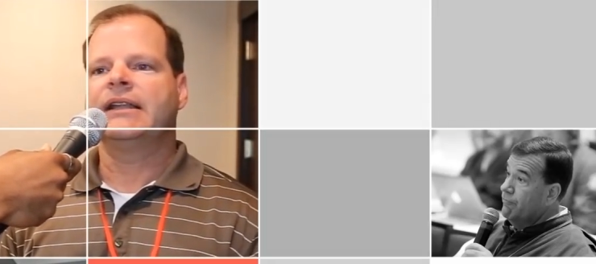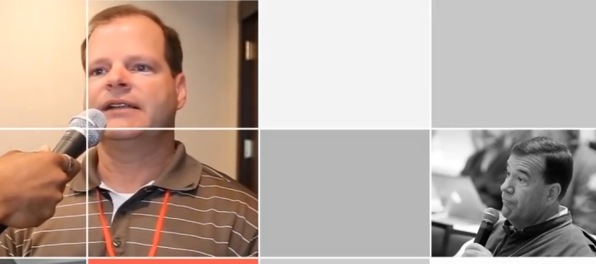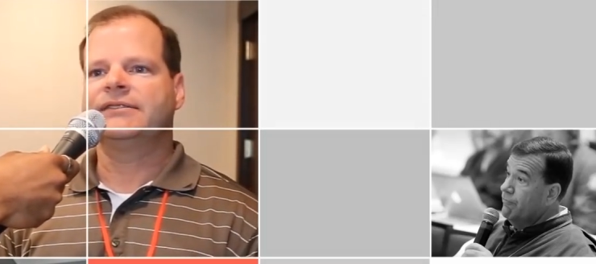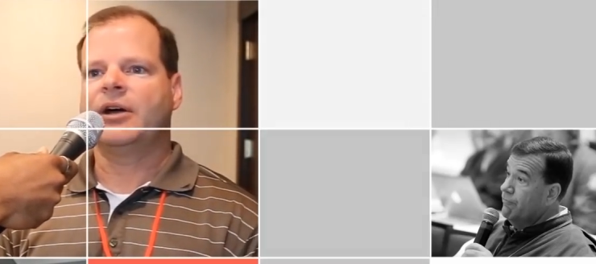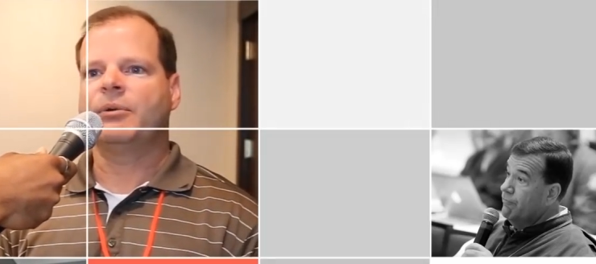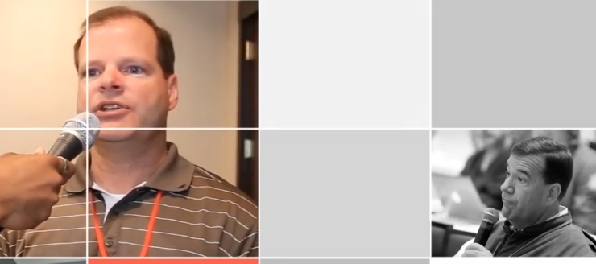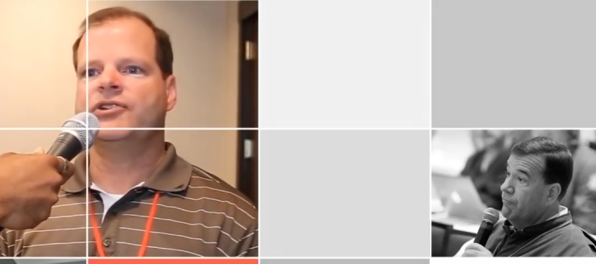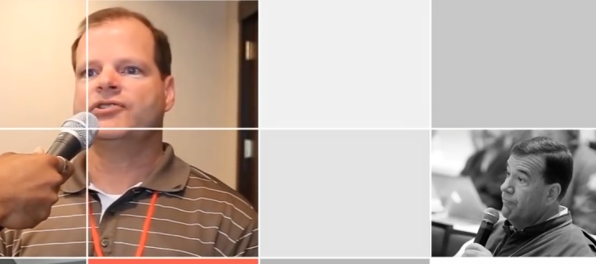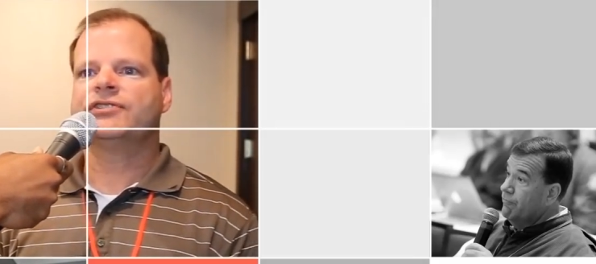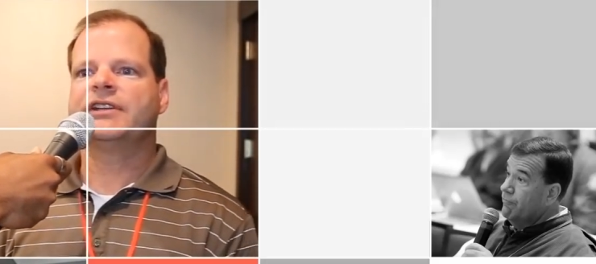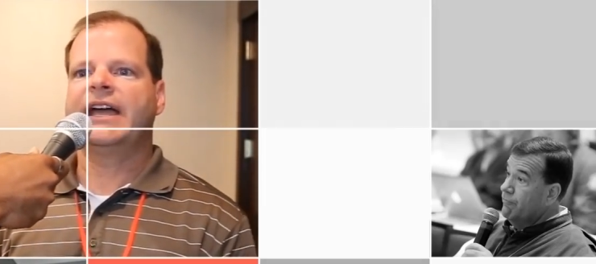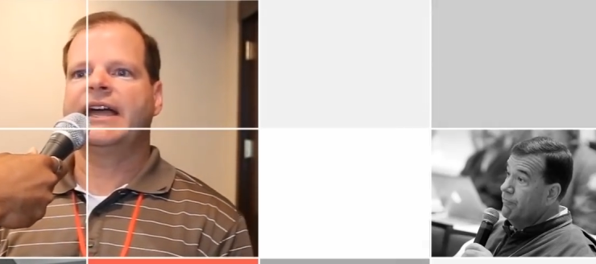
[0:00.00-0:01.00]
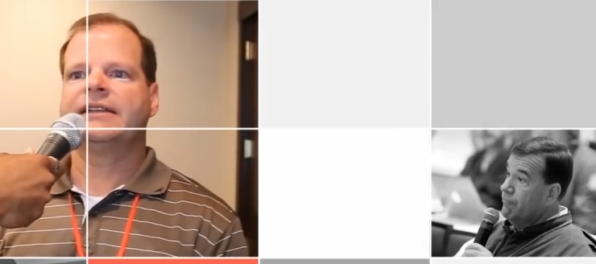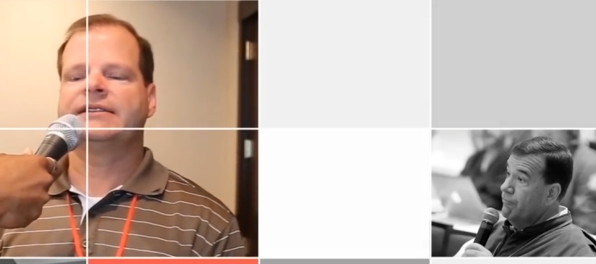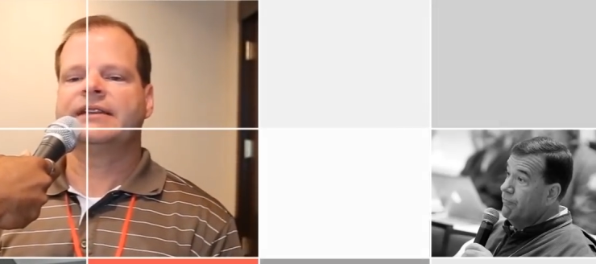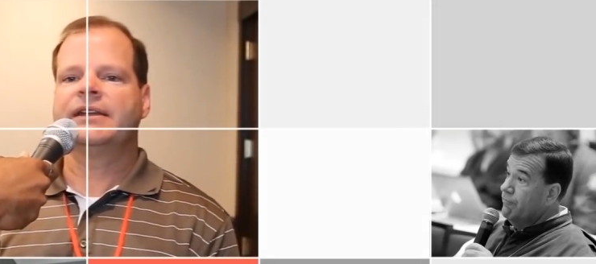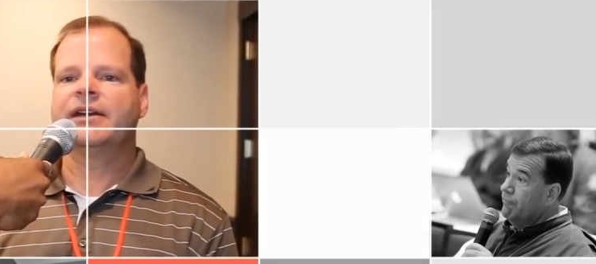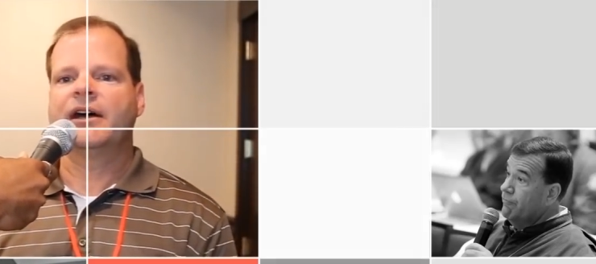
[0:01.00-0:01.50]
Speaker 1: that's how we're using
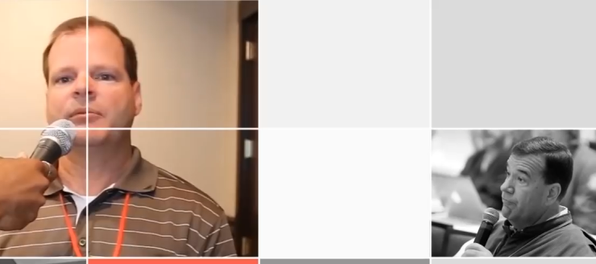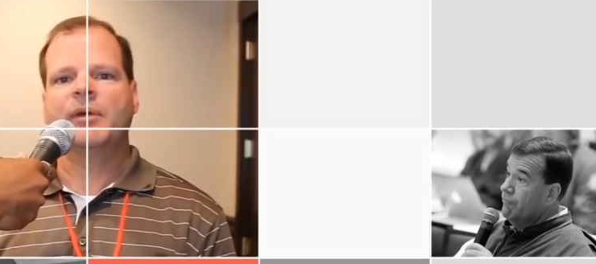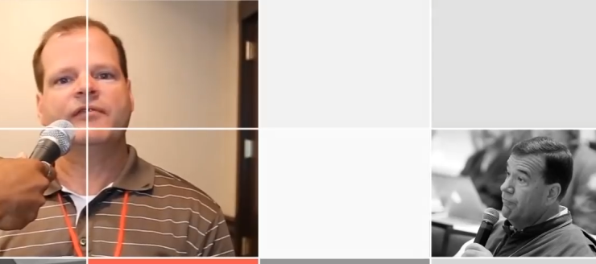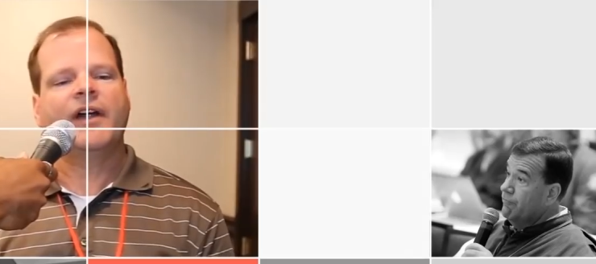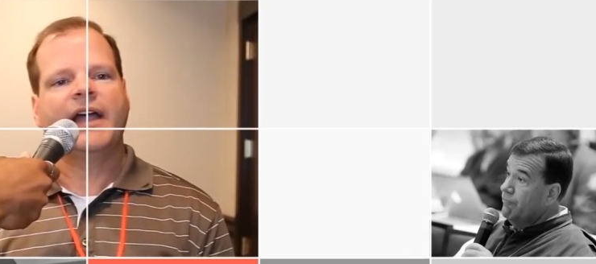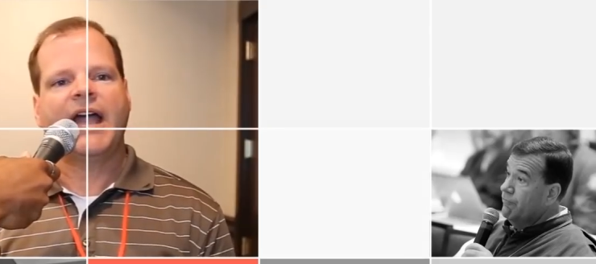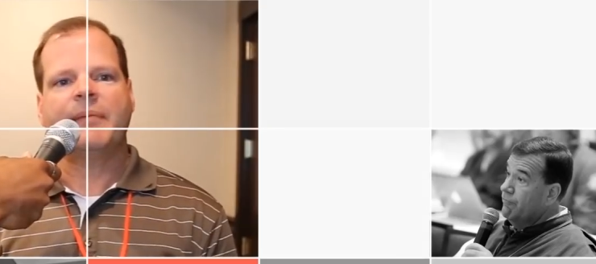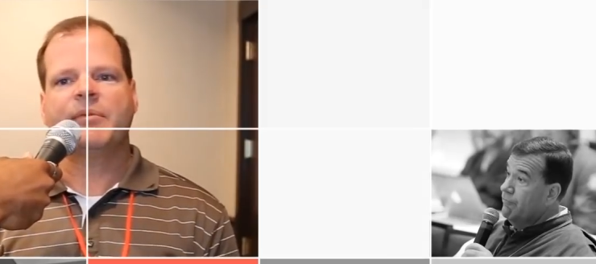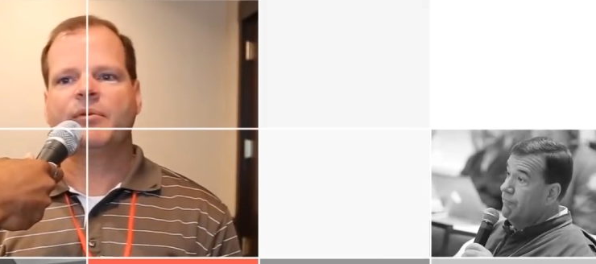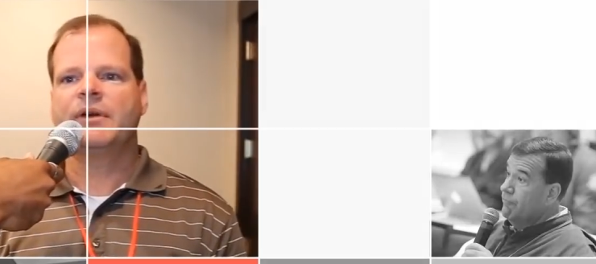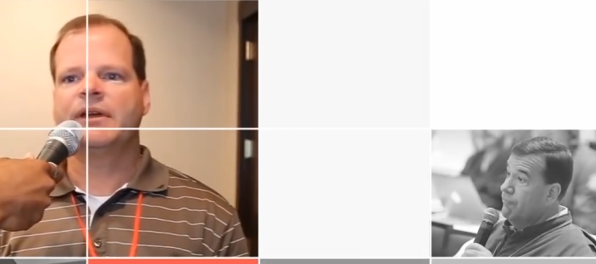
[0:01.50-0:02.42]
that. And I've uh, been very happy